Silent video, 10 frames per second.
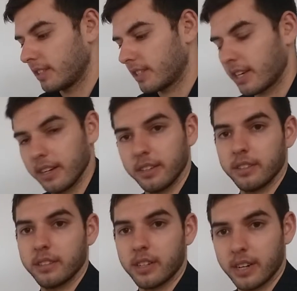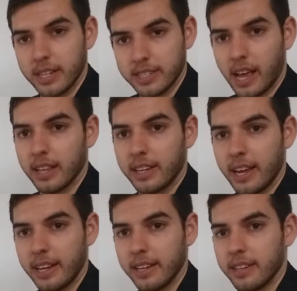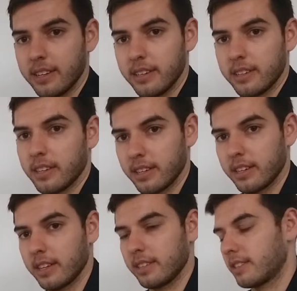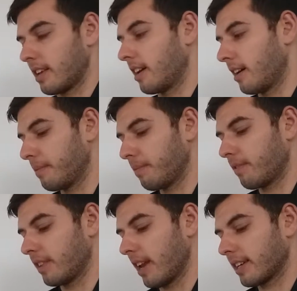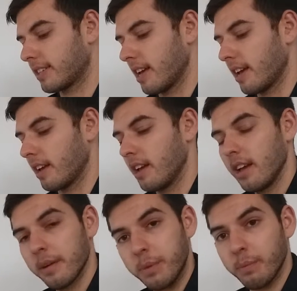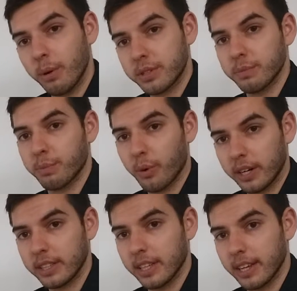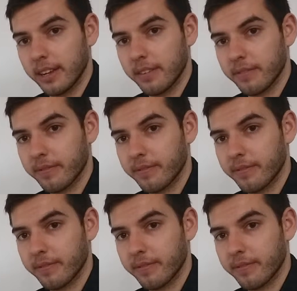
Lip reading: Skills are consolidated and set up for the next day. But most importantly,